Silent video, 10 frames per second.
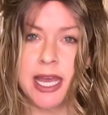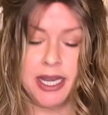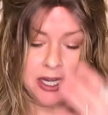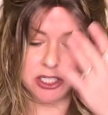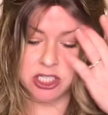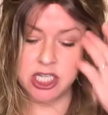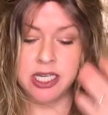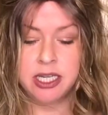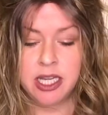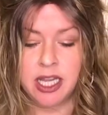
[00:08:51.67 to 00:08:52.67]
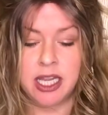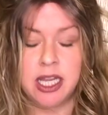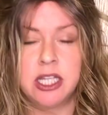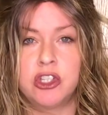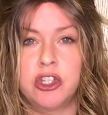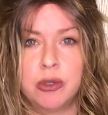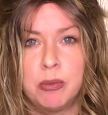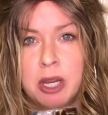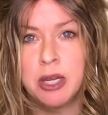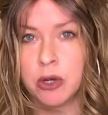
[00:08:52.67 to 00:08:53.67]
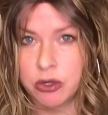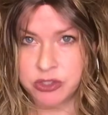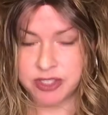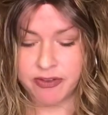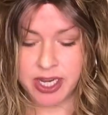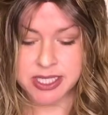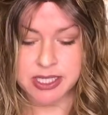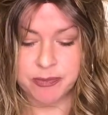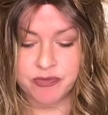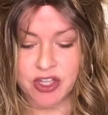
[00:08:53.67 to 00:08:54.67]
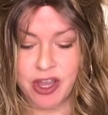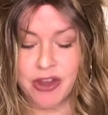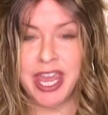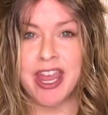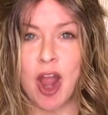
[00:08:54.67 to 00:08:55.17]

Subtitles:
that energy into my Orgone device. Okay,